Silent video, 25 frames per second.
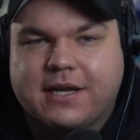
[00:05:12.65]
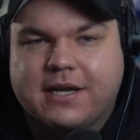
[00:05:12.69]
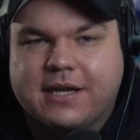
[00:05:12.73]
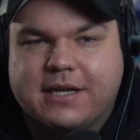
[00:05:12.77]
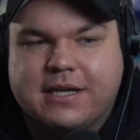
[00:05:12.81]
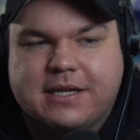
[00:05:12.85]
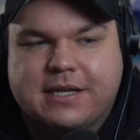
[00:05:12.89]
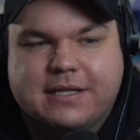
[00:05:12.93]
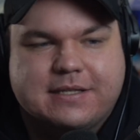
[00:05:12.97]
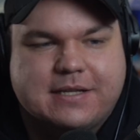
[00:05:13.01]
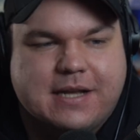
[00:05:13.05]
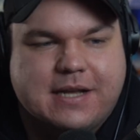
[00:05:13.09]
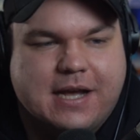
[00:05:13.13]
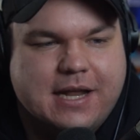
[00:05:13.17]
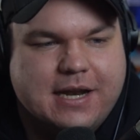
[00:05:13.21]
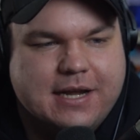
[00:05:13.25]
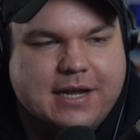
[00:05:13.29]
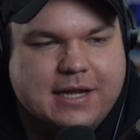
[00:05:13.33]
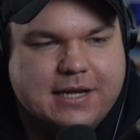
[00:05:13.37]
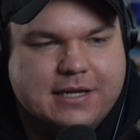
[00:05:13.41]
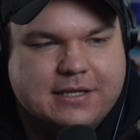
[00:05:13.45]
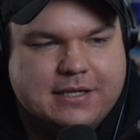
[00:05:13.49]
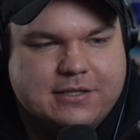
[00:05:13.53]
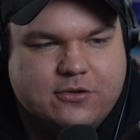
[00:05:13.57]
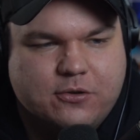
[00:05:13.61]
It's at
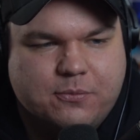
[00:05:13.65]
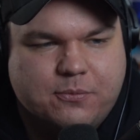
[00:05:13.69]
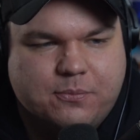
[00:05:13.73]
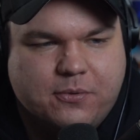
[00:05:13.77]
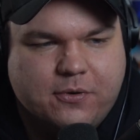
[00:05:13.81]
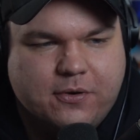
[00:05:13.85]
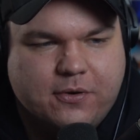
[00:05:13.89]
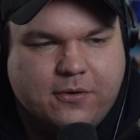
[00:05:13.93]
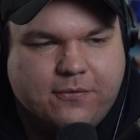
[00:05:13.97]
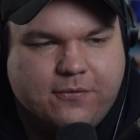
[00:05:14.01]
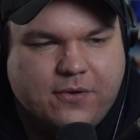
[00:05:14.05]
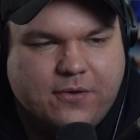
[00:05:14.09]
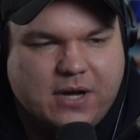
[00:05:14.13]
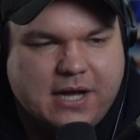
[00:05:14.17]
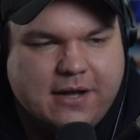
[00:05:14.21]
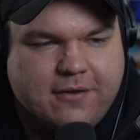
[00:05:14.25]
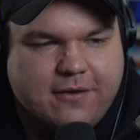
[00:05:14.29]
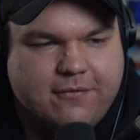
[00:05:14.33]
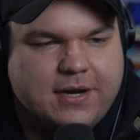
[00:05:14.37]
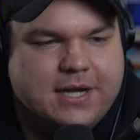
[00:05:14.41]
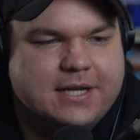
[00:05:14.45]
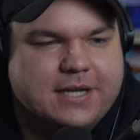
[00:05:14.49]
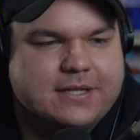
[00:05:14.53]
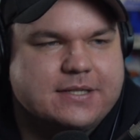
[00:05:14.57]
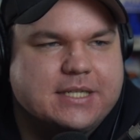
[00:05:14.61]
a
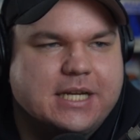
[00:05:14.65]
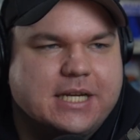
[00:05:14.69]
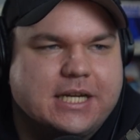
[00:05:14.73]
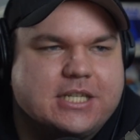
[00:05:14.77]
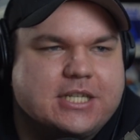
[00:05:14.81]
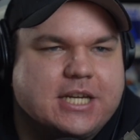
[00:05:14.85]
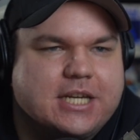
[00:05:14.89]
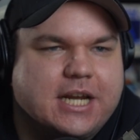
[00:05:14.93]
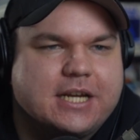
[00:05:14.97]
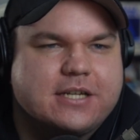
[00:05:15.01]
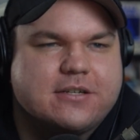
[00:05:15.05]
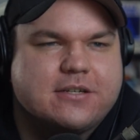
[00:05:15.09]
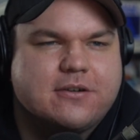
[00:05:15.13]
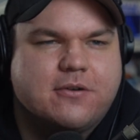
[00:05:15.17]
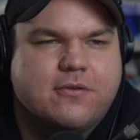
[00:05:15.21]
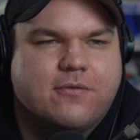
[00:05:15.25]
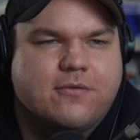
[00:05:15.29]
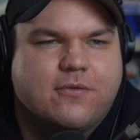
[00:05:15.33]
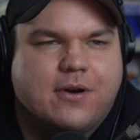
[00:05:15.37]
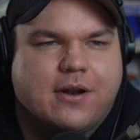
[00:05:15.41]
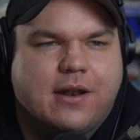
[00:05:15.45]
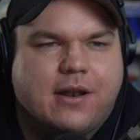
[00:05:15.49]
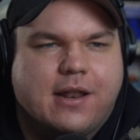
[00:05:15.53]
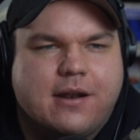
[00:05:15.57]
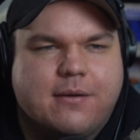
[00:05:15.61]
2.5 last I checked
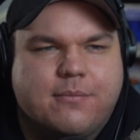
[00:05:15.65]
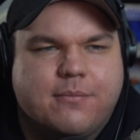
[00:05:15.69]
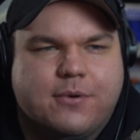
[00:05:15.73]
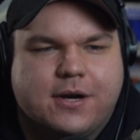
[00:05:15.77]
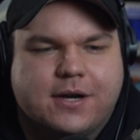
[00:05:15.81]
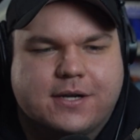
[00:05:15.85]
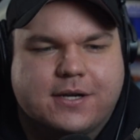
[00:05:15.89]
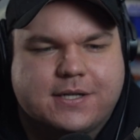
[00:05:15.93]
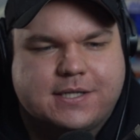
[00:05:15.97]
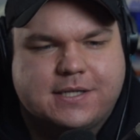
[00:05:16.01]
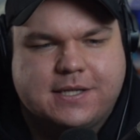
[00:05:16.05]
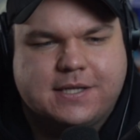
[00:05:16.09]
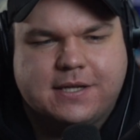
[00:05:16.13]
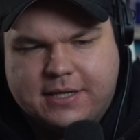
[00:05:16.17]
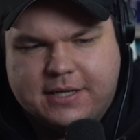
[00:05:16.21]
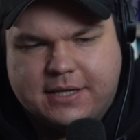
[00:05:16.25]
over on Letterboxd.